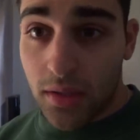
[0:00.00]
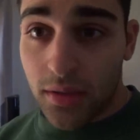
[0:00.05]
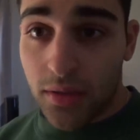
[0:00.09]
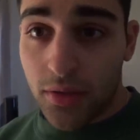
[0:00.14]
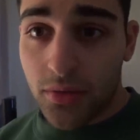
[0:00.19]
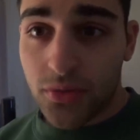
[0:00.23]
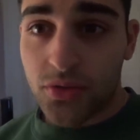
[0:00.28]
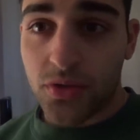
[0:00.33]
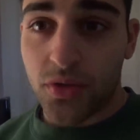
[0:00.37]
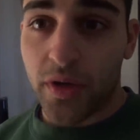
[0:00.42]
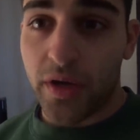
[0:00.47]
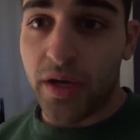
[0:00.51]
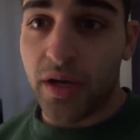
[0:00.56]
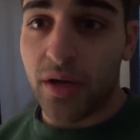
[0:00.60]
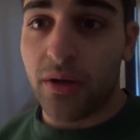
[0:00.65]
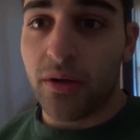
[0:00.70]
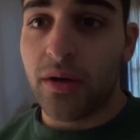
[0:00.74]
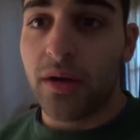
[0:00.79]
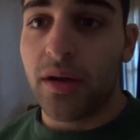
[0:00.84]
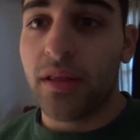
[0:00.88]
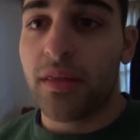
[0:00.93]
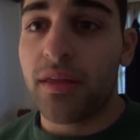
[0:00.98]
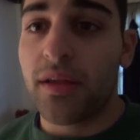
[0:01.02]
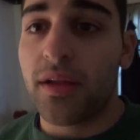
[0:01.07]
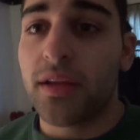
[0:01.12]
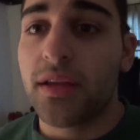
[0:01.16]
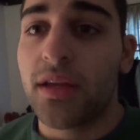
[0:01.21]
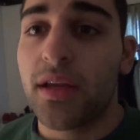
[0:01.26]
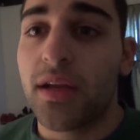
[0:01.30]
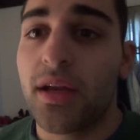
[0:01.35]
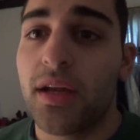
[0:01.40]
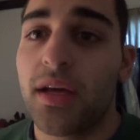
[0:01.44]
No training or
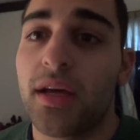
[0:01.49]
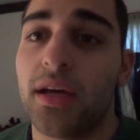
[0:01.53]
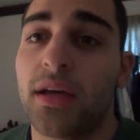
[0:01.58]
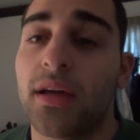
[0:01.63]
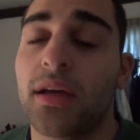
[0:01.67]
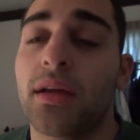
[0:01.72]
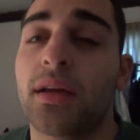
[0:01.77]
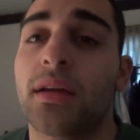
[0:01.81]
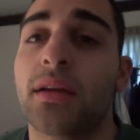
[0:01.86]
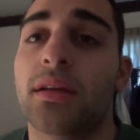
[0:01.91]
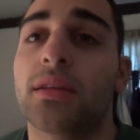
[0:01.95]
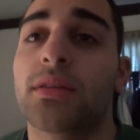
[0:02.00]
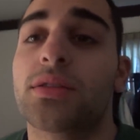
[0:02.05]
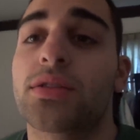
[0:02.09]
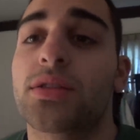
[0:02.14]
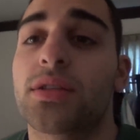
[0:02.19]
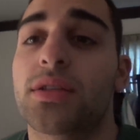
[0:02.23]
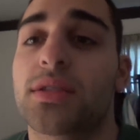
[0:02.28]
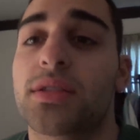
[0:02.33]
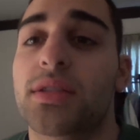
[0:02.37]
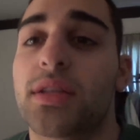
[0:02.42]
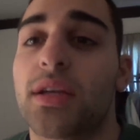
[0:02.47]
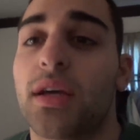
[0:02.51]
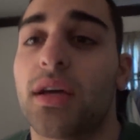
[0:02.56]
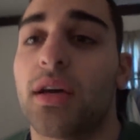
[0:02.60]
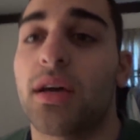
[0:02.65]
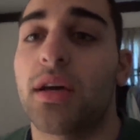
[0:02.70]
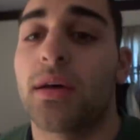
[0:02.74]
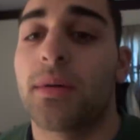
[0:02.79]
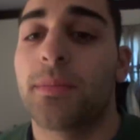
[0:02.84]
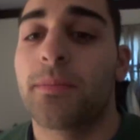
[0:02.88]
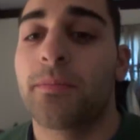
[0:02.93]
anything today, just
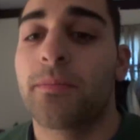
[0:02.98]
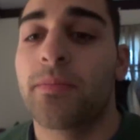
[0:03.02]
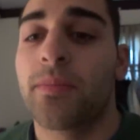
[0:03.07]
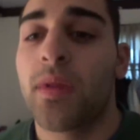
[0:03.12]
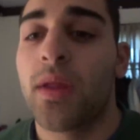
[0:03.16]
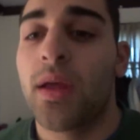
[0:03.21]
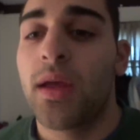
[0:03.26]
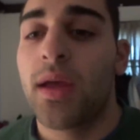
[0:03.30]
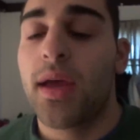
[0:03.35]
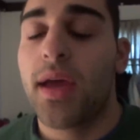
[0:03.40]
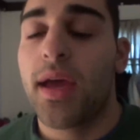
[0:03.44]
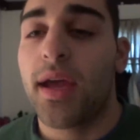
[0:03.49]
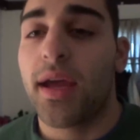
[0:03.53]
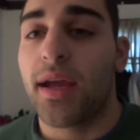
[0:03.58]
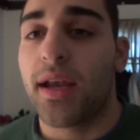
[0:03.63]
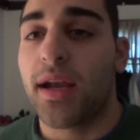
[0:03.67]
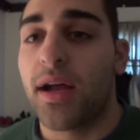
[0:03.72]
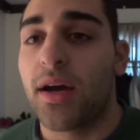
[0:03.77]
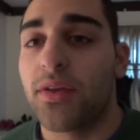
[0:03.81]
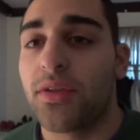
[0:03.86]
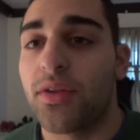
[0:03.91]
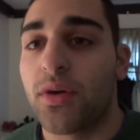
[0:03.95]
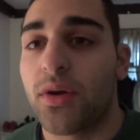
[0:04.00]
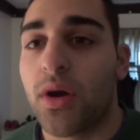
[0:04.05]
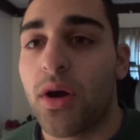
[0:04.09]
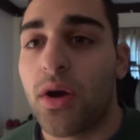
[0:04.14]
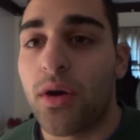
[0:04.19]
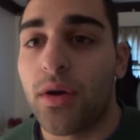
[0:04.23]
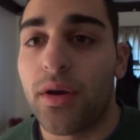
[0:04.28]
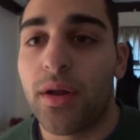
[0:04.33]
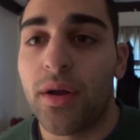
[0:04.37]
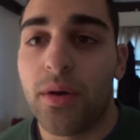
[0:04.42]
hanging out, no
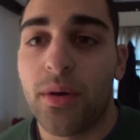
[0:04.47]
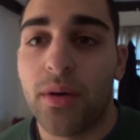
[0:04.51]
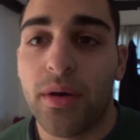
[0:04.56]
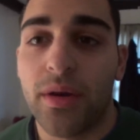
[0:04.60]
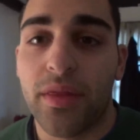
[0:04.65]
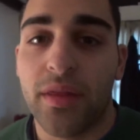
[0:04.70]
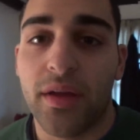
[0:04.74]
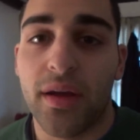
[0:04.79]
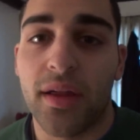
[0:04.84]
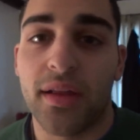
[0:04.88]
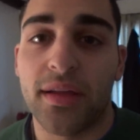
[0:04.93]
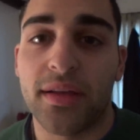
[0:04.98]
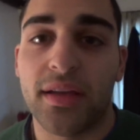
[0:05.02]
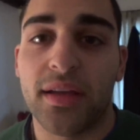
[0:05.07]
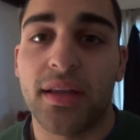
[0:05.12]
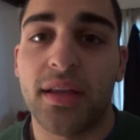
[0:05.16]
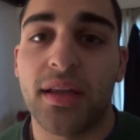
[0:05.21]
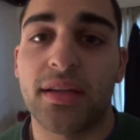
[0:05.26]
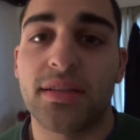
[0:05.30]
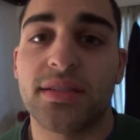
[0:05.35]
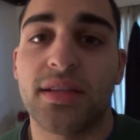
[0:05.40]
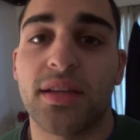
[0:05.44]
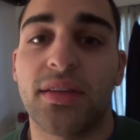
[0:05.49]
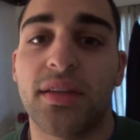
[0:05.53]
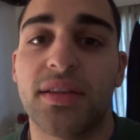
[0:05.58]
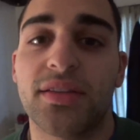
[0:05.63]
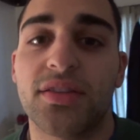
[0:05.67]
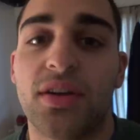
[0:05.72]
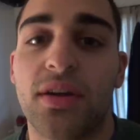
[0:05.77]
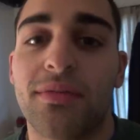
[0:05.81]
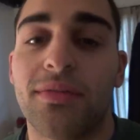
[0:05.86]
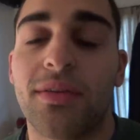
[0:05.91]
cardio or anything. I like to take
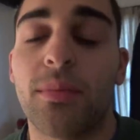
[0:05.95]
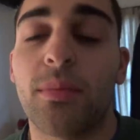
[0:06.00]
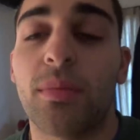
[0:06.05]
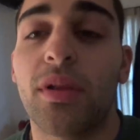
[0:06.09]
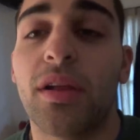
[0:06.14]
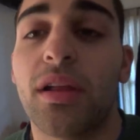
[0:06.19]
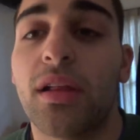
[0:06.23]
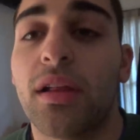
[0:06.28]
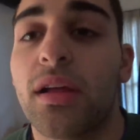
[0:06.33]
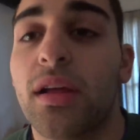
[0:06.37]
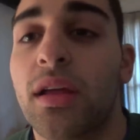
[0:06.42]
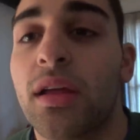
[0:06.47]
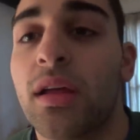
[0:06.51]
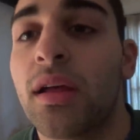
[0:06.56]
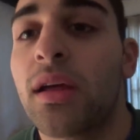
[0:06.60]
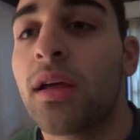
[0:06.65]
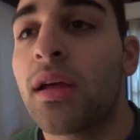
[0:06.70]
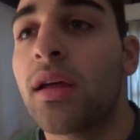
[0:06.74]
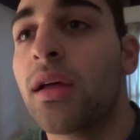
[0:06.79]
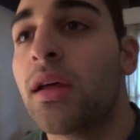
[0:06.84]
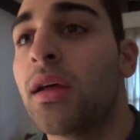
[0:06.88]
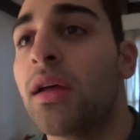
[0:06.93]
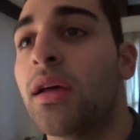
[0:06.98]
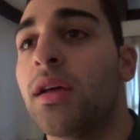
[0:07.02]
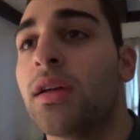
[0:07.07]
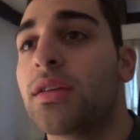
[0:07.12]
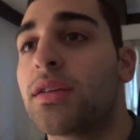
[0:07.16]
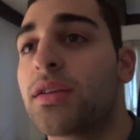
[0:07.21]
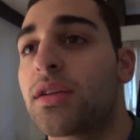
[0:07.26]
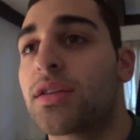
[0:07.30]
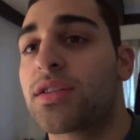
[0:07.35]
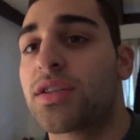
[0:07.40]
Sundays off completely,
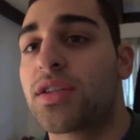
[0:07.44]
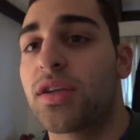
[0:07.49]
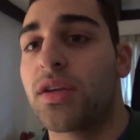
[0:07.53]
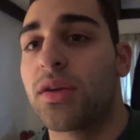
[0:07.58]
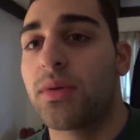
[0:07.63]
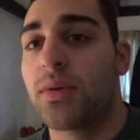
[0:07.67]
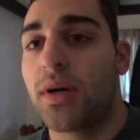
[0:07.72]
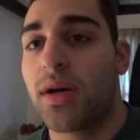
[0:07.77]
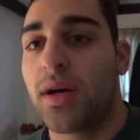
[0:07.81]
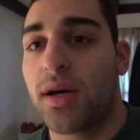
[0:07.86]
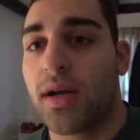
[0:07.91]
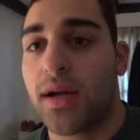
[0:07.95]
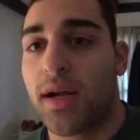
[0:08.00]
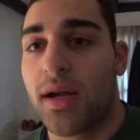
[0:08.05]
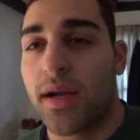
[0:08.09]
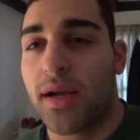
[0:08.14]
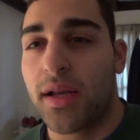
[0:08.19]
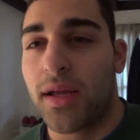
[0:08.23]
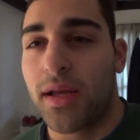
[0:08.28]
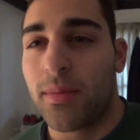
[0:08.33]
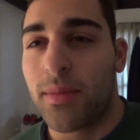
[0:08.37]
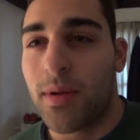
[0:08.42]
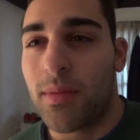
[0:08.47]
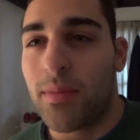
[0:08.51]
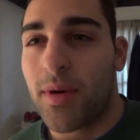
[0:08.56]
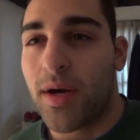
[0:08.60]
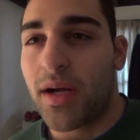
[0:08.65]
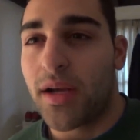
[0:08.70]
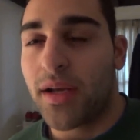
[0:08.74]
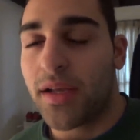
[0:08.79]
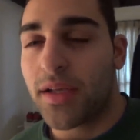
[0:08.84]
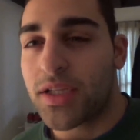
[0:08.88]
just to kind of give my
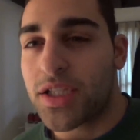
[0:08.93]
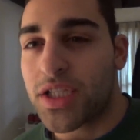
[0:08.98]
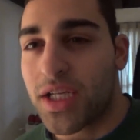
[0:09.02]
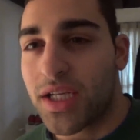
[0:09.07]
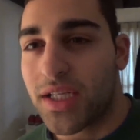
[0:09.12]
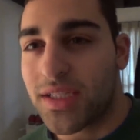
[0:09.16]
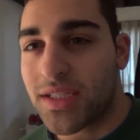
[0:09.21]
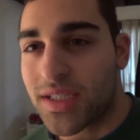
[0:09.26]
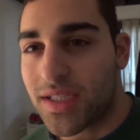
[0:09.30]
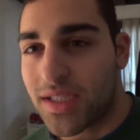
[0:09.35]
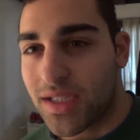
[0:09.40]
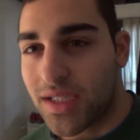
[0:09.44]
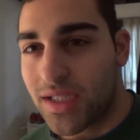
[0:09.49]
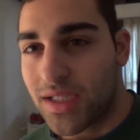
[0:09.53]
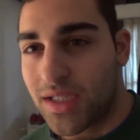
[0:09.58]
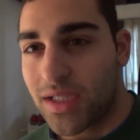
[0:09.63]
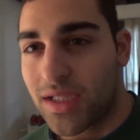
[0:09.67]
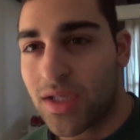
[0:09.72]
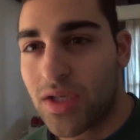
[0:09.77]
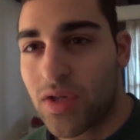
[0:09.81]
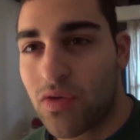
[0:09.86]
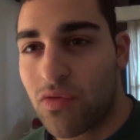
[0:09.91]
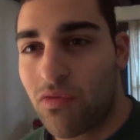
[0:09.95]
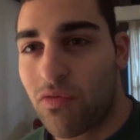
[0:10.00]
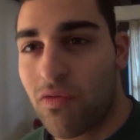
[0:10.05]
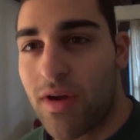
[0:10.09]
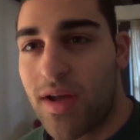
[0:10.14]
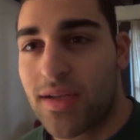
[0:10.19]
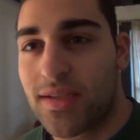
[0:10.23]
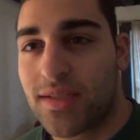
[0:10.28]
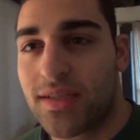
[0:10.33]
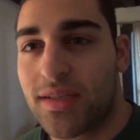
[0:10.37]
body a chance to
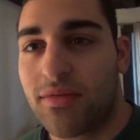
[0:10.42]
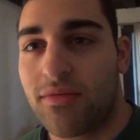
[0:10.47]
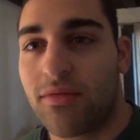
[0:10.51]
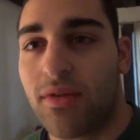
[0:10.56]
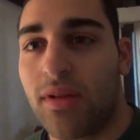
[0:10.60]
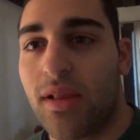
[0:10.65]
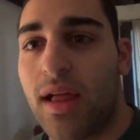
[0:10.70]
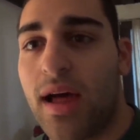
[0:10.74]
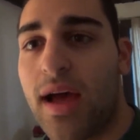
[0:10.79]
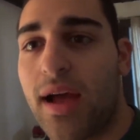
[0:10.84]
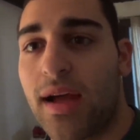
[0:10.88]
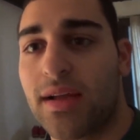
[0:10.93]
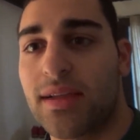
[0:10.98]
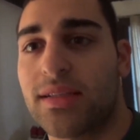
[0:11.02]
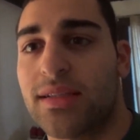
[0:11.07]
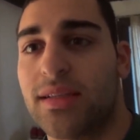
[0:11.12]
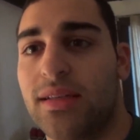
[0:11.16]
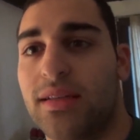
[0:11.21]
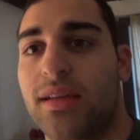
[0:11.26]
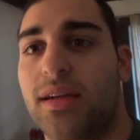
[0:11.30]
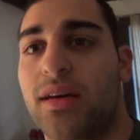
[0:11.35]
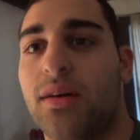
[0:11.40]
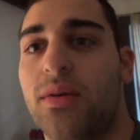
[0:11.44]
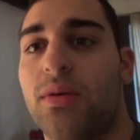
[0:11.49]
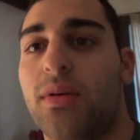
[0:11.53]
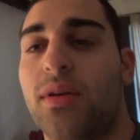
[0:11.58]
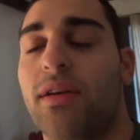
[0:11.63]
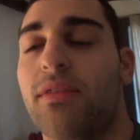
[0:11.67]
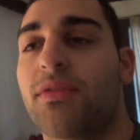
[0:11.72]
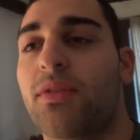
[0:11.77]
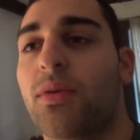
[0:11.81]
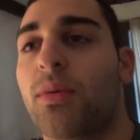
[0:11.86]
rest and relax and not
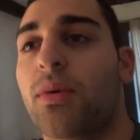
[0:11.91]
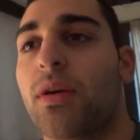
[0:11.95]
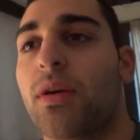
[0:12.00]
have to